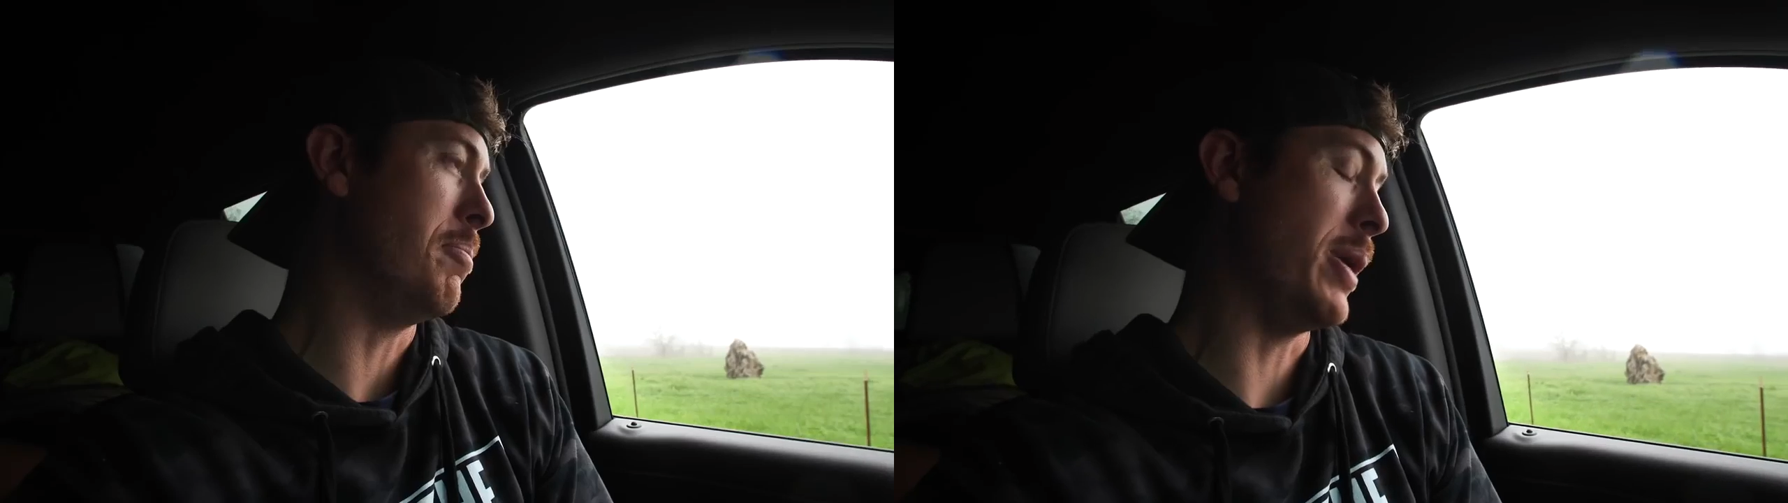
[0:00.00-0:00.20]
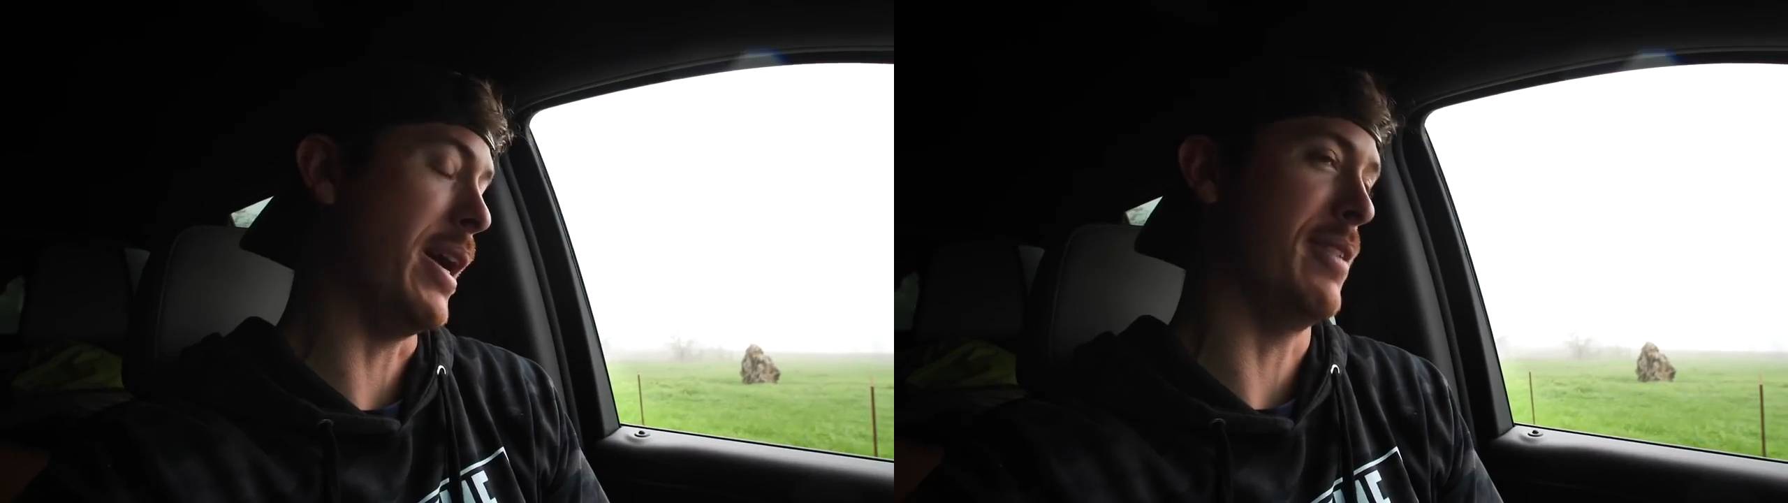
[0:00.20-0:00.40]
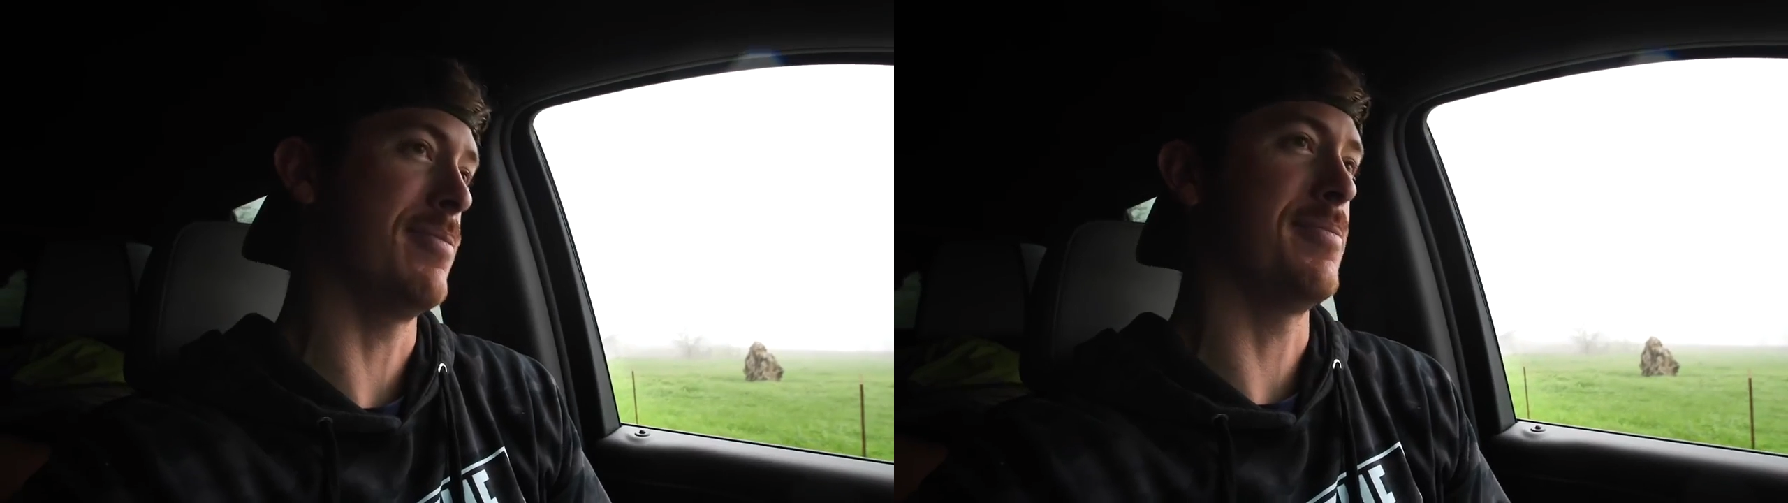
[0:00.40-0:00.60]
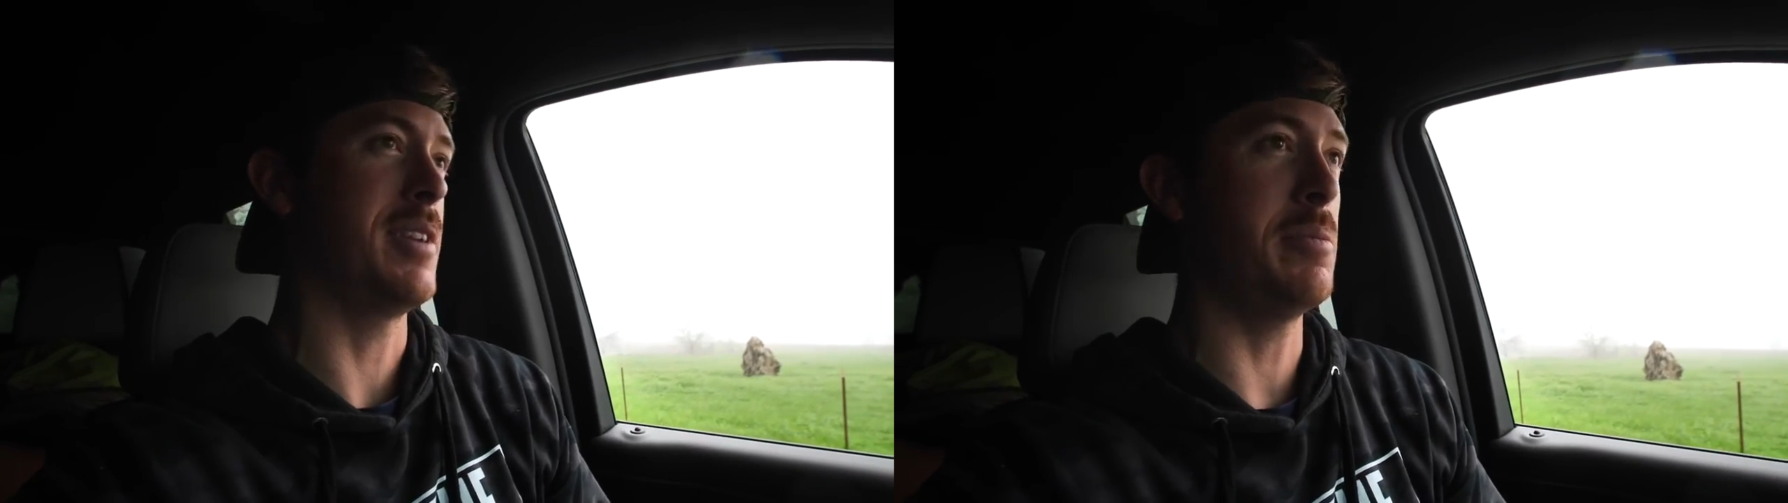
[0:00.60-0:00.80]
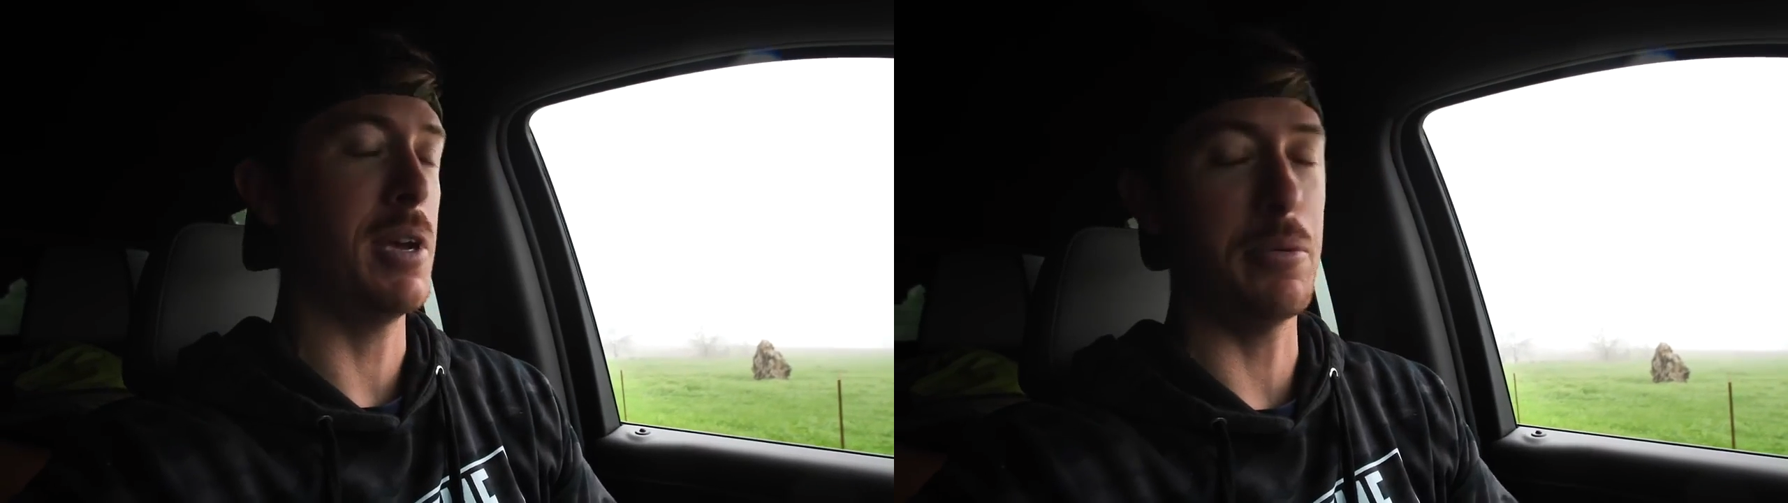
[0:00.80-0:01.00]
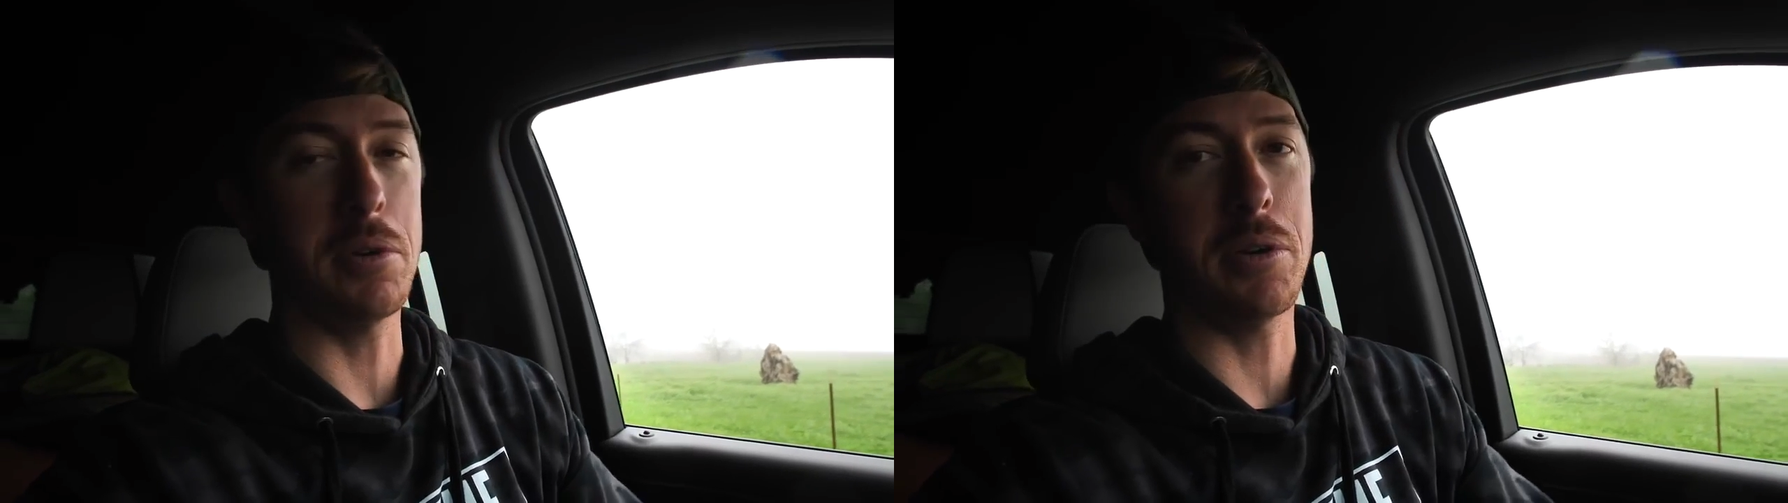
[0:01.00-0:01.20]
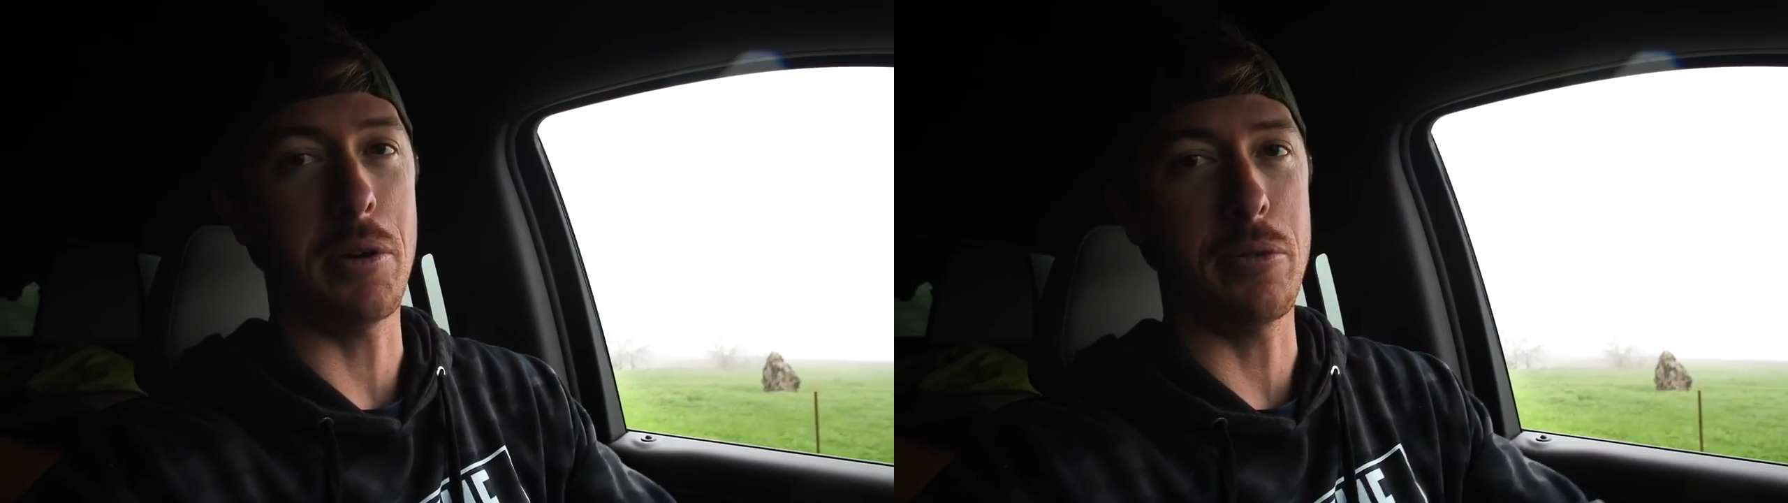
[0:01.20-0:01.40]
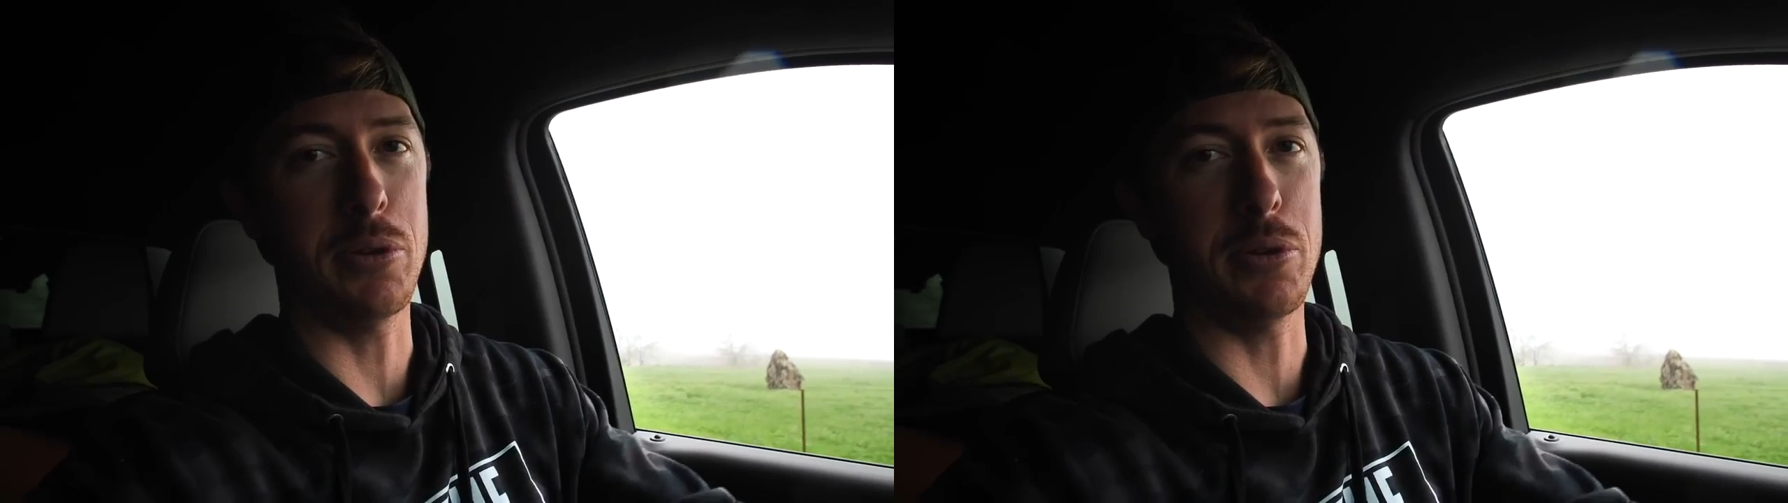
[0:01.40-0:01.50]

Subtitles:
but you may want to go over